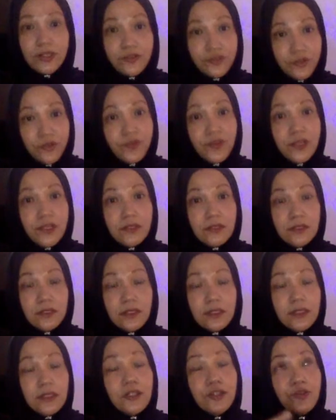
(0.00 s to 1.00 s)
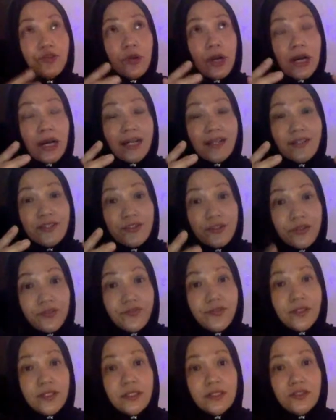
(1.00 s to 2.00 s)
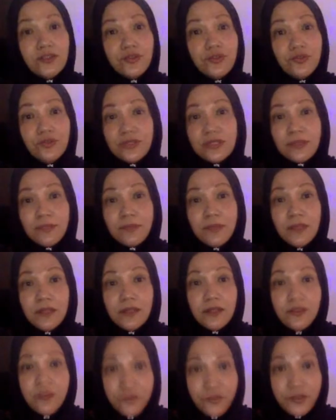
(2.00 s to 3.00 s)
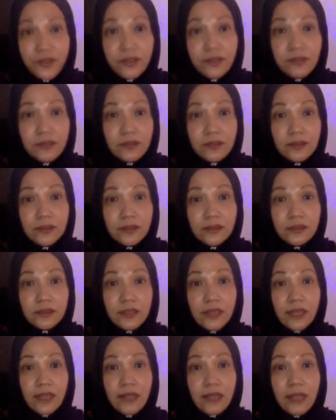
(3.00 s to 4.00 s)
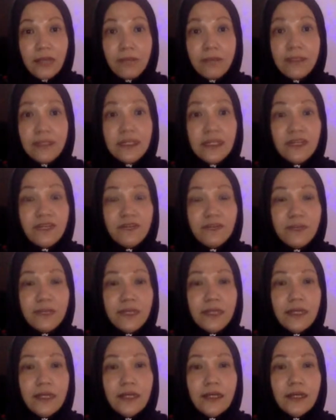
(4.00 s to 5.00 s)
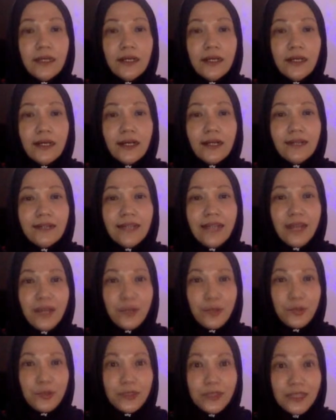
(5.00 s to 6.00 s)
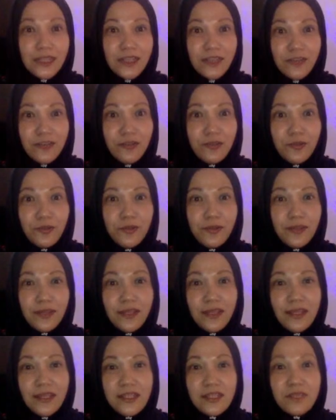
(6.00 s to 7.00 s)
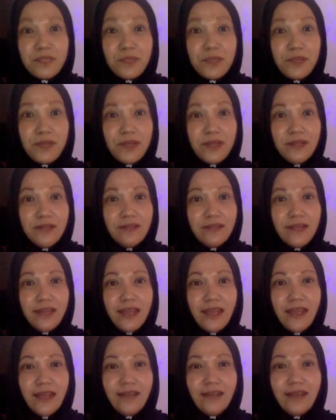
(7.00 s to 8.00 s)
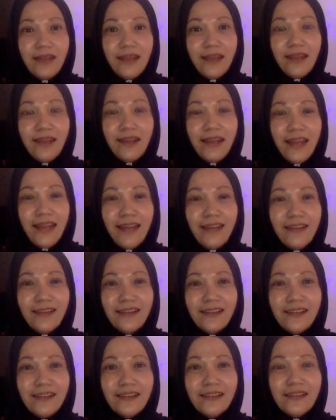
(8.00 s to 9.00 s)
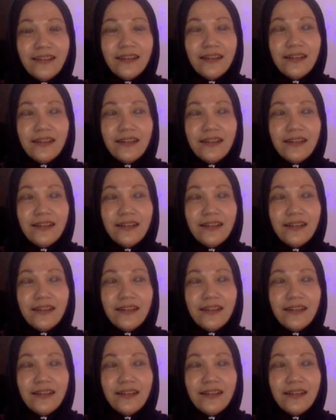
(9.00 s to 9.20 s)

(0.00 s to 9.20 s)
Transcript: are driven, uh, you are driven to do something different. and, and believe me, that will give you the spirit and and, and the,